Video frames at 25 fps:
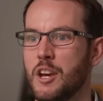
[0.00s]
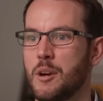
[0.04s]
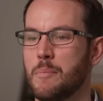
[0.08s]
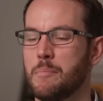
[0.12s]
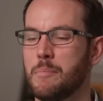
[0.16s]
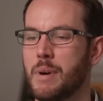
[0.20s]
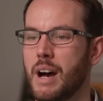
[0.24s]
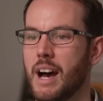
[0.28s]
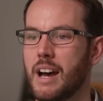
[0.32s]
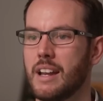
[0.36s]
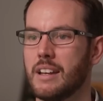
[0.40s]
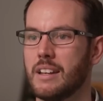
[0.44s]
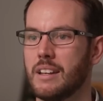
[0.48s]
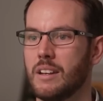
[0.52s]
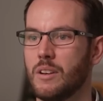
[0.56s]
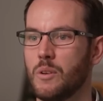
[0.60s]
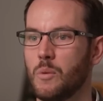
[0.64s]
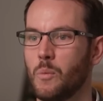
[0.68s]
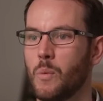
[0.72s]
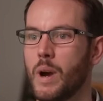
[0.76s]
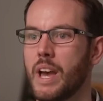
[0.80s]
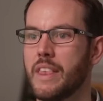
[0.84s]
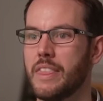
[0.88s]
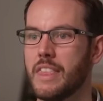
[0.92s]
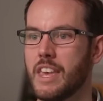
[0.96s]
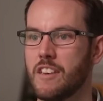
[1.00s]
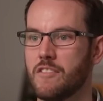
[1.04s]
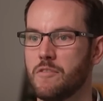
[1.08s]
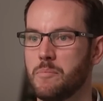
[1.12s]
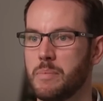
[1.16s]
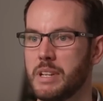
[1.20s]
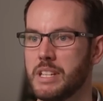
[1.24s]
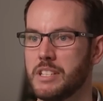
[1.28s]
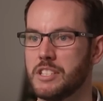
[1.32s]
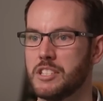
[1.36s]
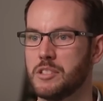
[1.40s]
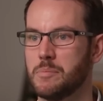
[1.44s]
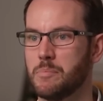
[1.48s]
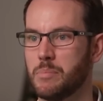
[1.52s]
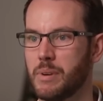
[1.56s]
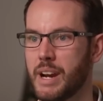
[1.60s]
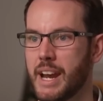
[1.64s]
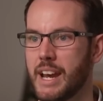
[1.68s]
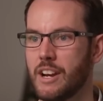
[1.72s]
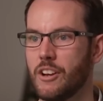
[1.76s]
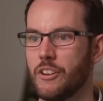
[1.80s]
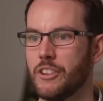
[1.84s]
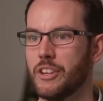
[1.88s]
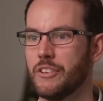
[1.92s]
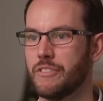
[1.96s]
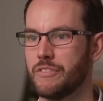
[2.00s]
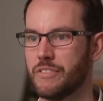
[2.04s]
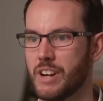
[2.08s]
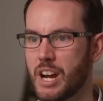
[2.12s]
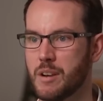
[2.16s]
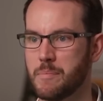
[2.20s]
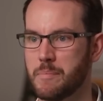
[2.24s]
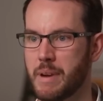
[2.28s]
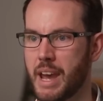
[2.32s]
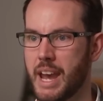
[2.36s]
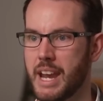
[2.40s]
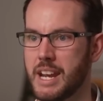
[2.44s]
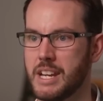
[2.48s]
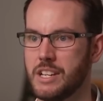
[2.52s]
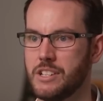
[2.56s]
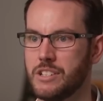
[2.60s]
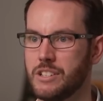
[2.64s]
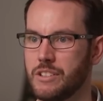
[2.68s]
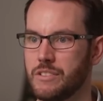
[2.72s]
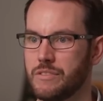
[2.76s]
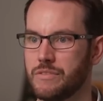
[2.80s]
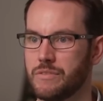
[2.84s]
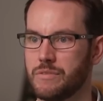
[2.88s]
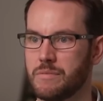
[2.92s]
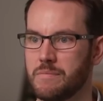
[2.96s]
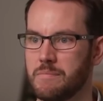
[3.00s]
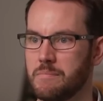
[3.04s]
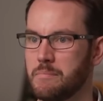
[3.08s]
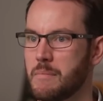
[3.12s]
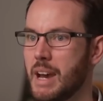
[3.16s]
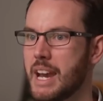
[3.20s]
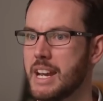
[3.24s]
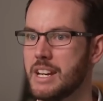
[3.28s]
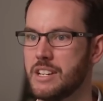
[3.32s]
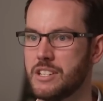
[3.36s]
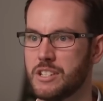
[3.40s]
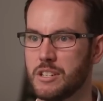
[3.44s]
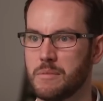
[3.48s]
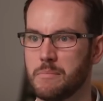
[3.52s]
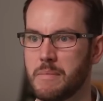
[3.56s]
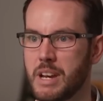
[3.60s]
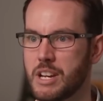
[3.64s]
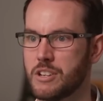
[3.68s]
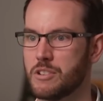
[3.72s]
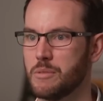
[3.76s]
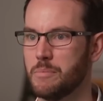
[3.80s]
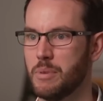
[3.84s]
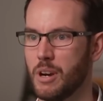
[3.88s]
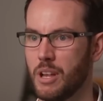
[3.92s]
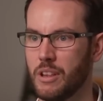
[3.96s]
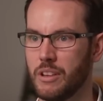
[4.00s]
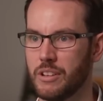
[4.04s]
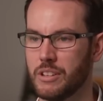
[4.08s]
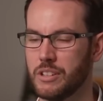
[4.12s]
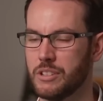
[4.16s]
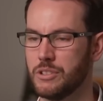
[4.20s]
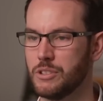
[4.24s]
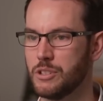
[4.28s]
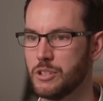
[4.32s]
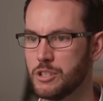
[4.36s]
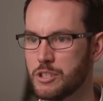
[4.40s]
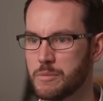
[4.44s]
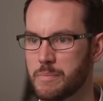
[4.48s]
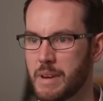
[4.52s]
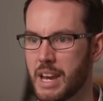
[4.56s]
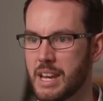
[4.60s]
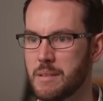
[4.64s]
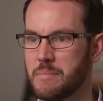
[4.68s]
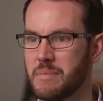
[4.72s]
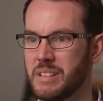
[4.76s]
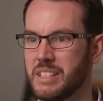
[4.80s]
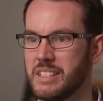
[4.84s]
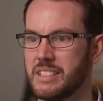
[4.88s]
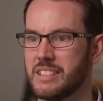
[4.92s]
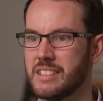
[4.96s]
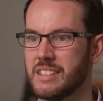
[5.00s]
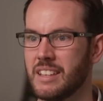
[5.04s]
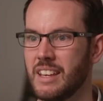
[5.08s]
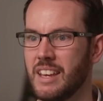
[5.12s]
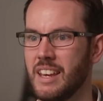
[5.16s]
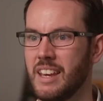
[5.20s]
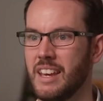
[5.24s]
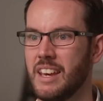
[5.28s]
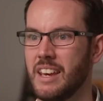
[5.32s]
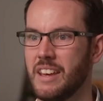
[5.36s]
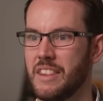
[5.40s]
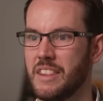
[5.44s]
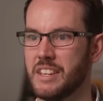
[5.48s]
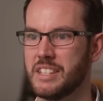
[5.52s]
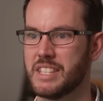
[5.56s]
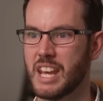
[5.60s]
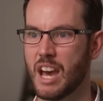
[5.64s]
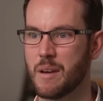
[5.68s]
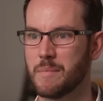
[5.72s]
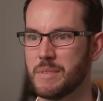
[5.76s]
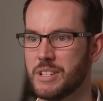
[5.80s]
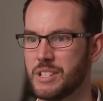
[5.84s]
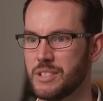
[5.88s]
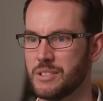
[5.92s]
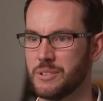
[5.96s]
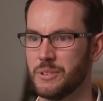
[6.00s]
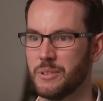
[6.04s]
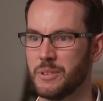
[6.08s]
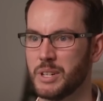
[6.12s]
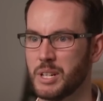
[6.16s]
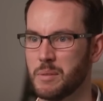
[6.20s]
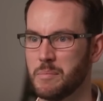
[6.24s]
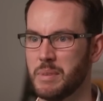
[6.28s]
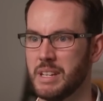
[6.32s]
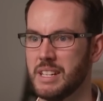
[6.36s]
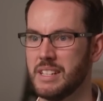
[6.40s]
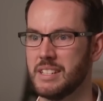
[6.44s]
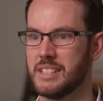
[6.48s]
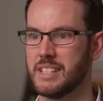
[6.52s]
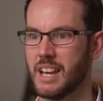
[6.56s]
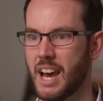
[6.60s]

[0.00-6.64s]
But when they've been spread on the front page of major metropolitan newspapers, the damage has already been